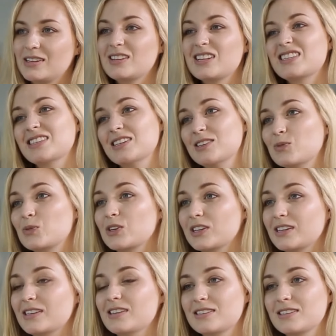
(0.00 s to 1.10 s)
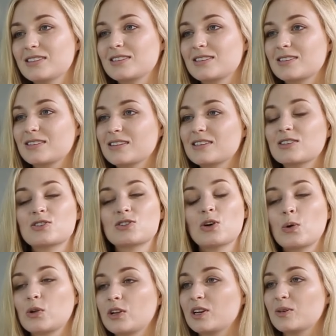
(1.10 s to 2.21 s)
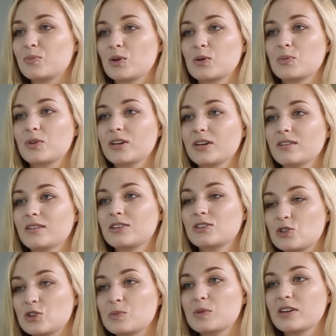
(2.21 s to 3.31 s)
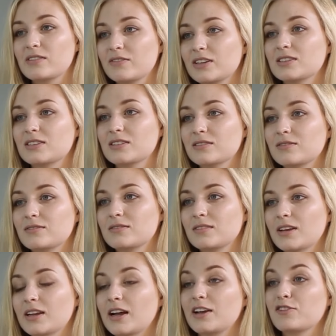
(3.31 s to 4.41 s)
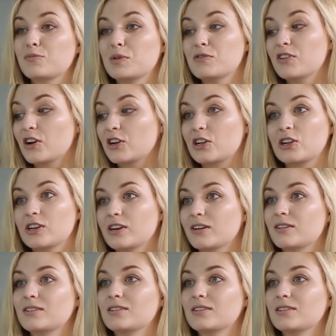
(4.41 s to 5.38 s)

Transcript: Listen, that. really, this is this is totally inappropriate, and extremely offensive, and I have been very clear.